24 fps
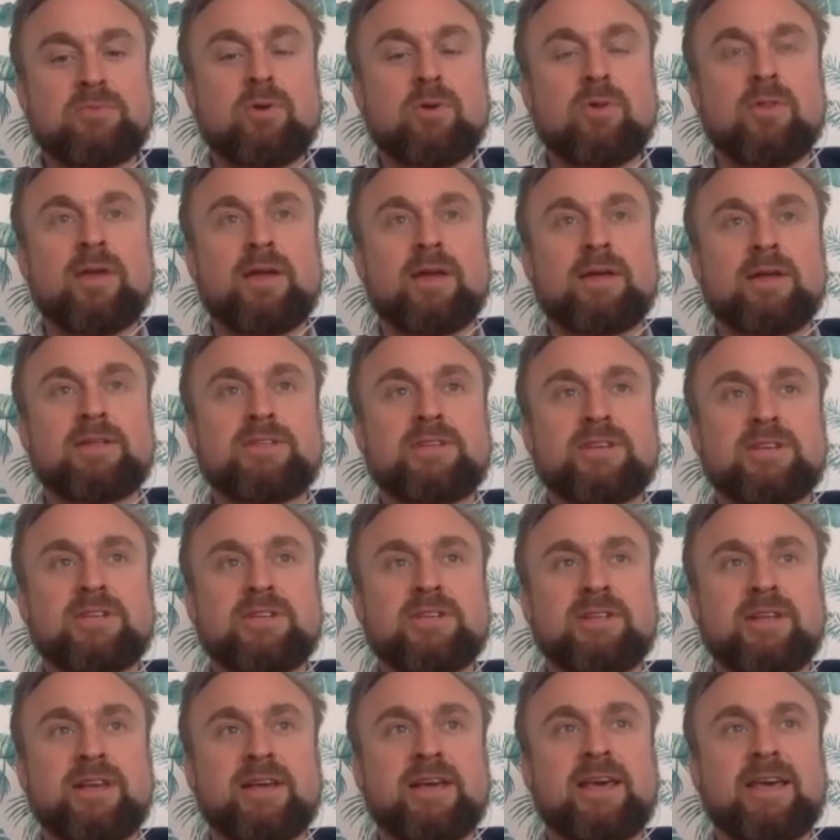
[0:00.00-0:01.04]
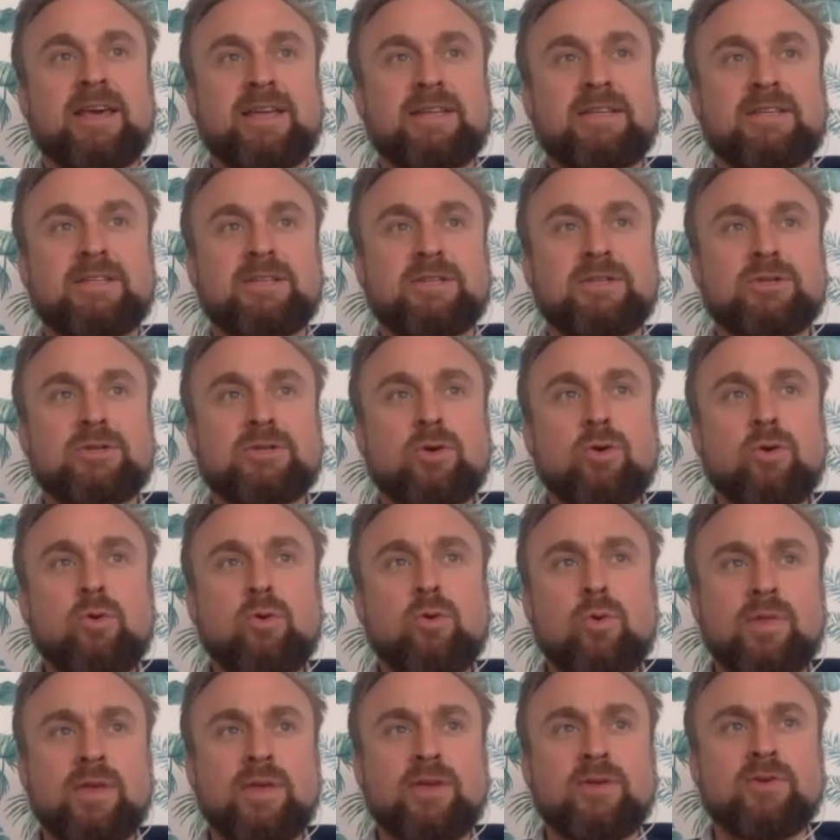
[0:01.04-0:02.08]
what they're teaching their kids in
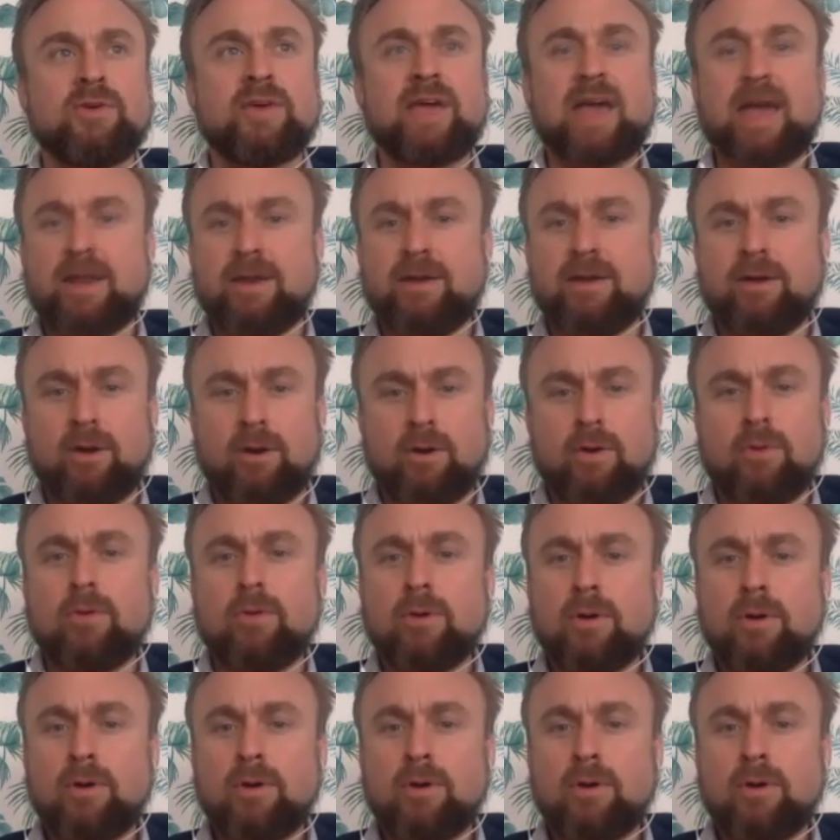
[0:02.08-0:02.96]
school when they do kendo,